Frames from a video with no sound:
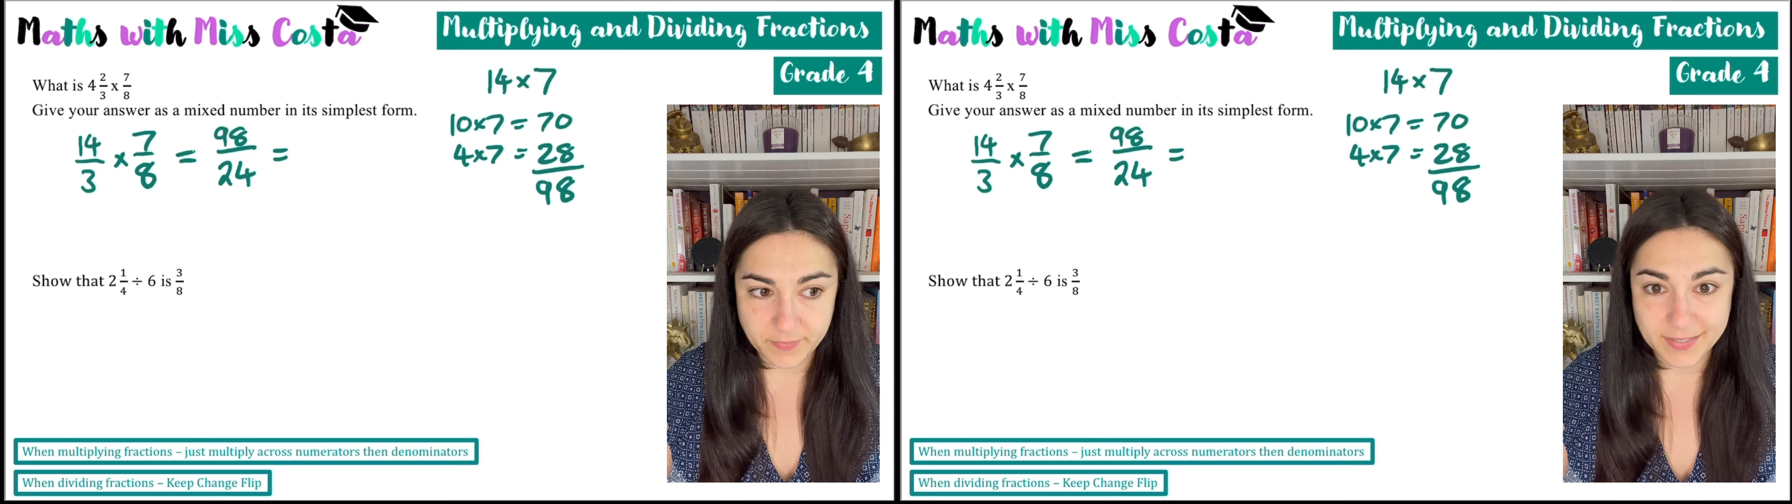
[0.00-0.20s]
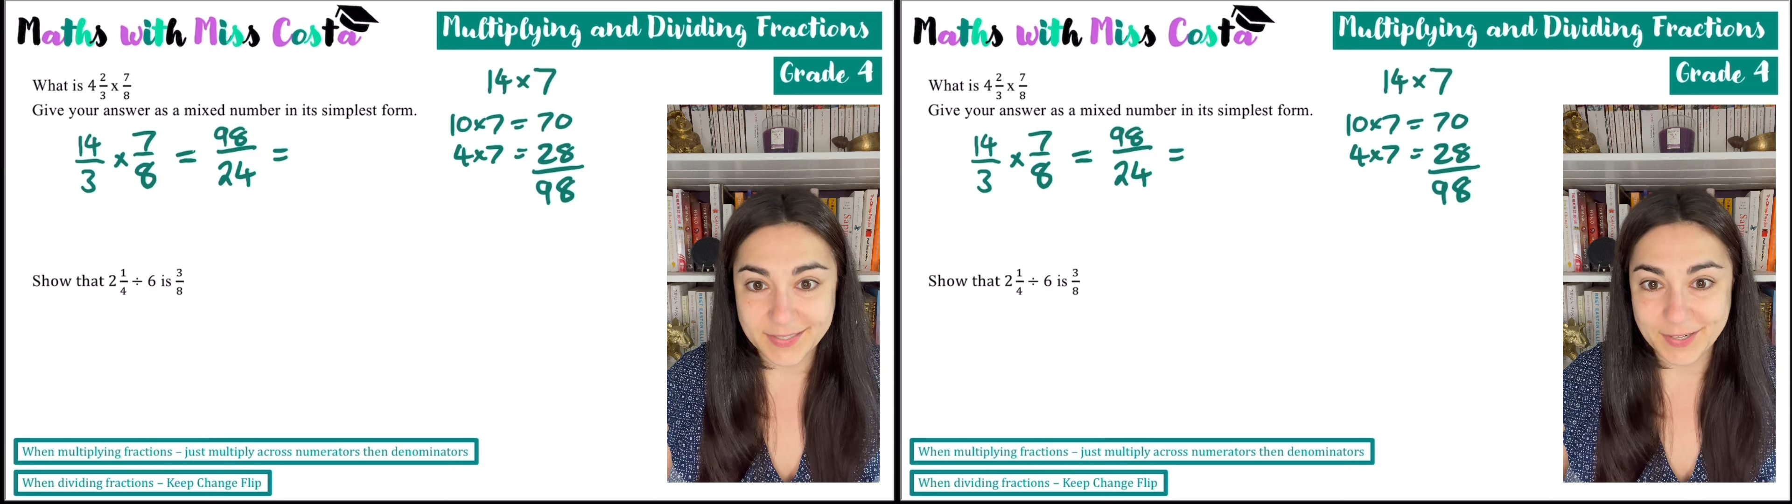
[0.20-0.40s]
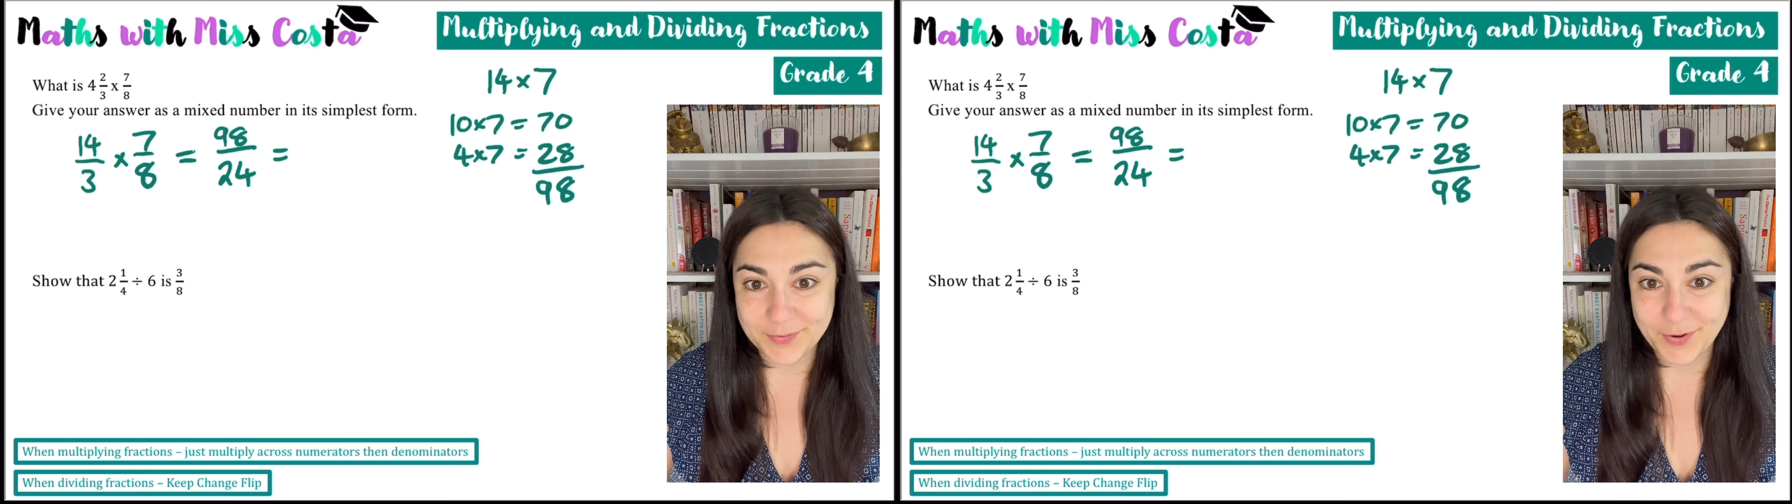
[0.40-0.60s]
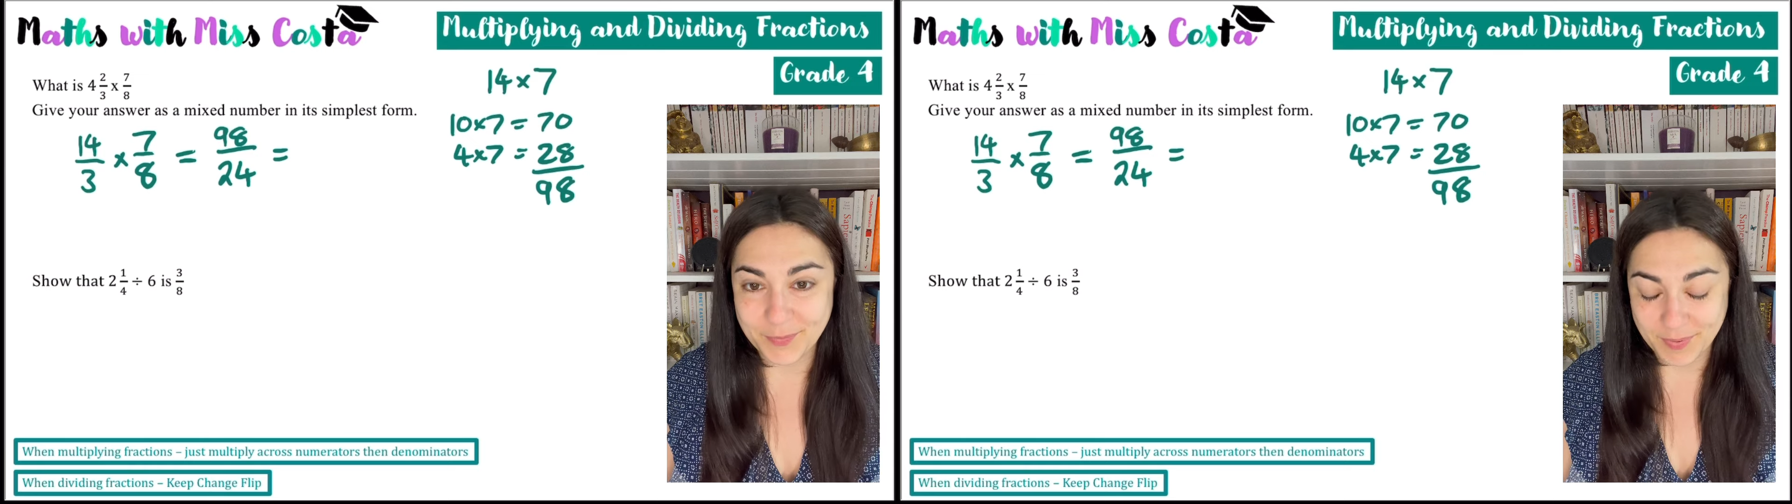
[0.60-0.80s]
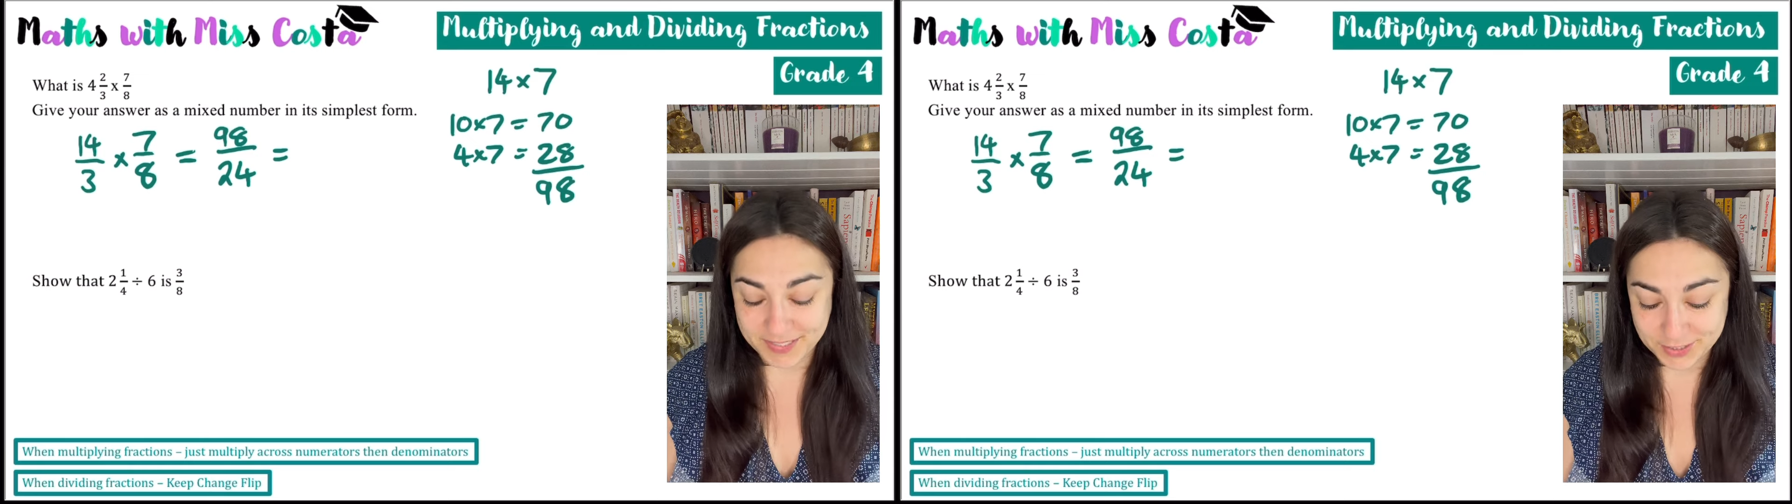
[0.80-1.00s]
So
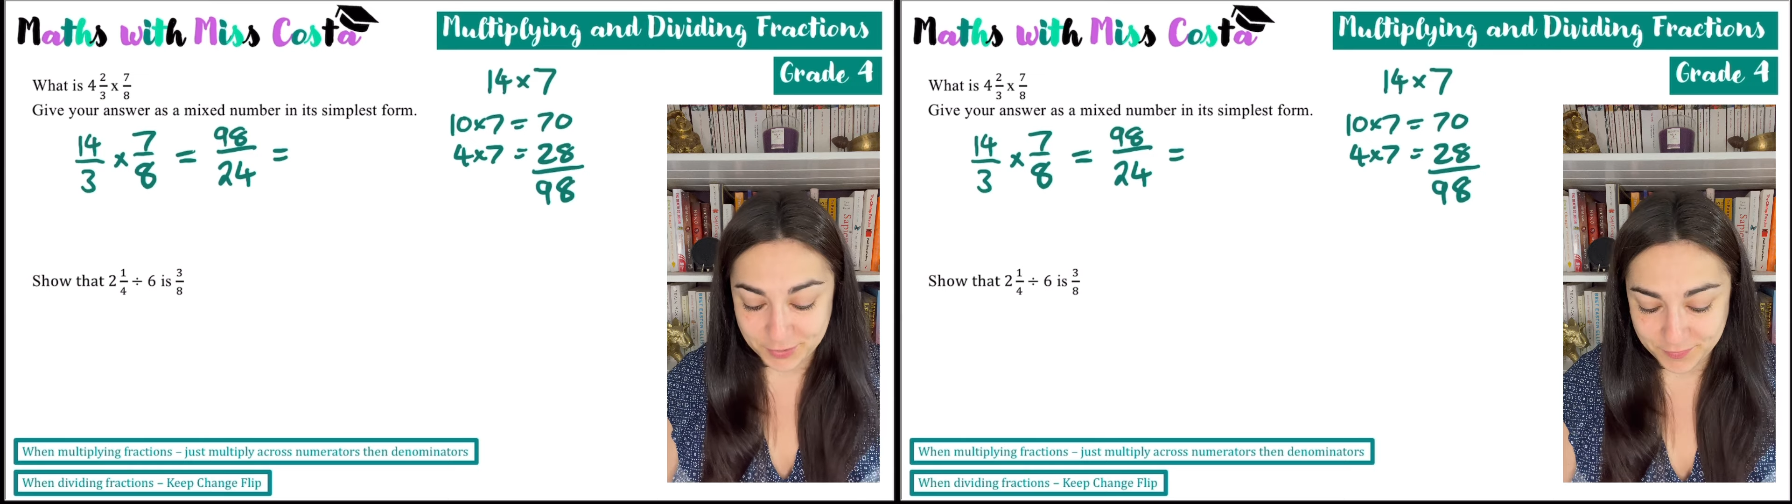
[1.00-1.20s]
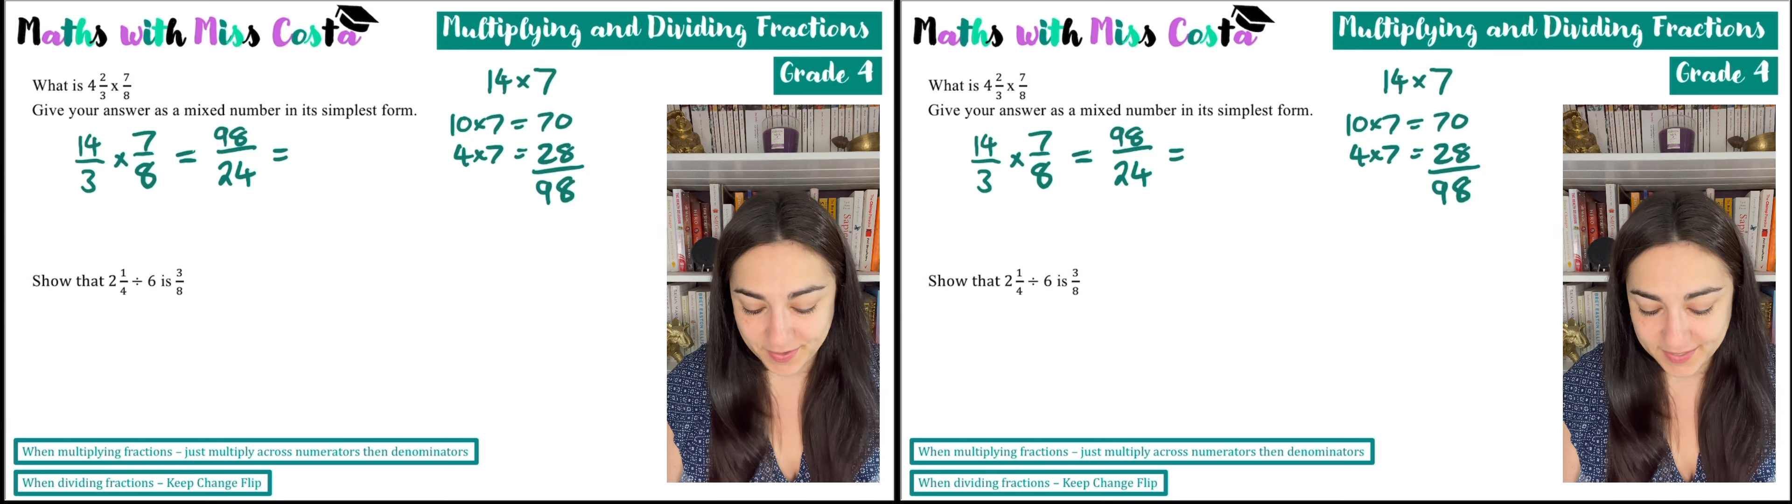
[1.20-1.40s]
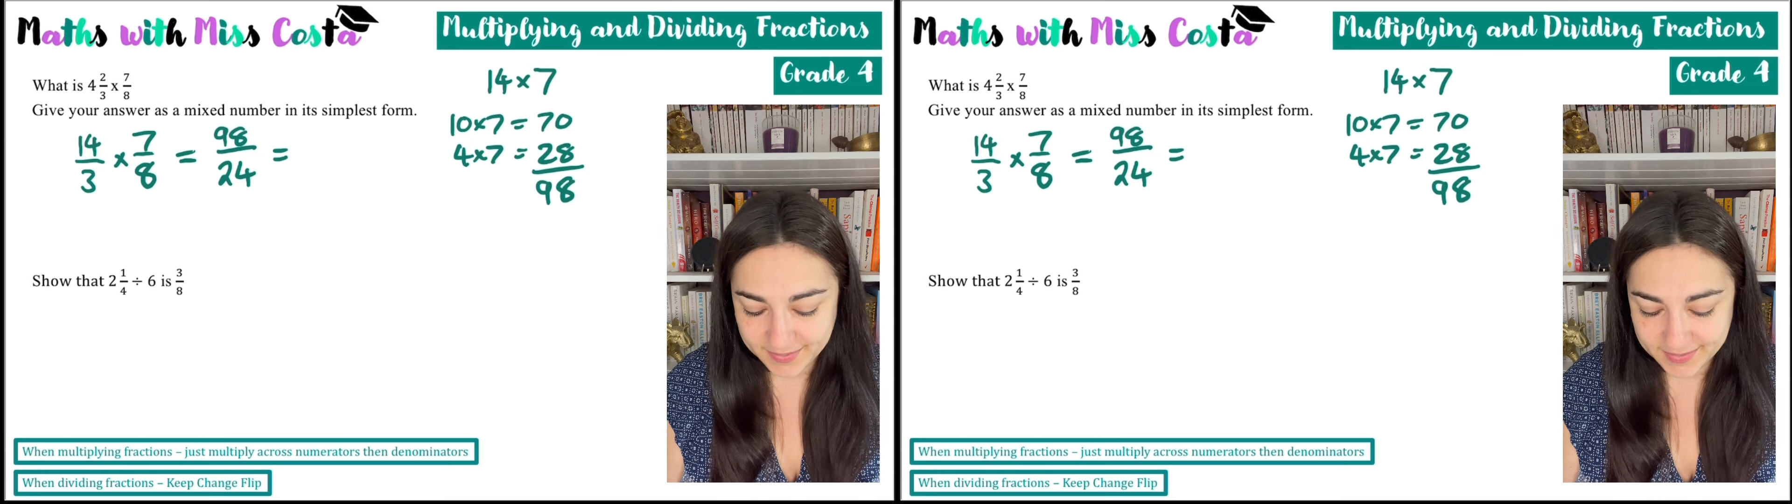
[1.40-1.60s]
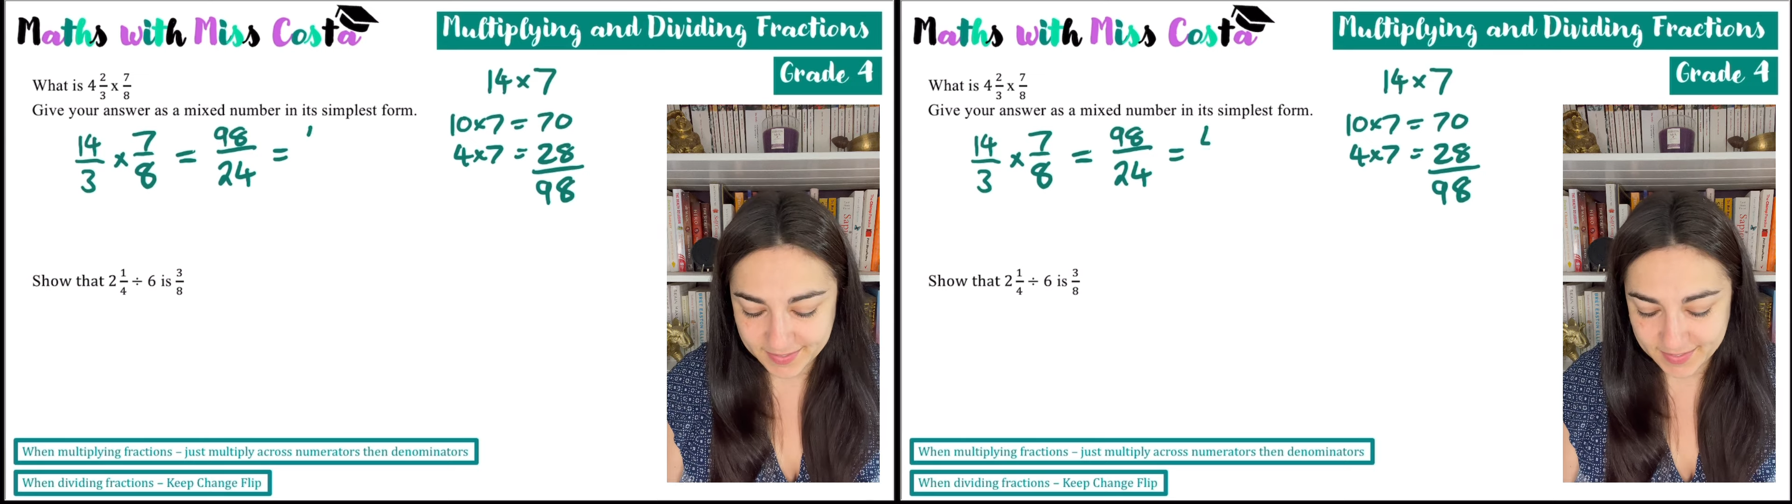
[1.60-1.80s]
divide by 2 first.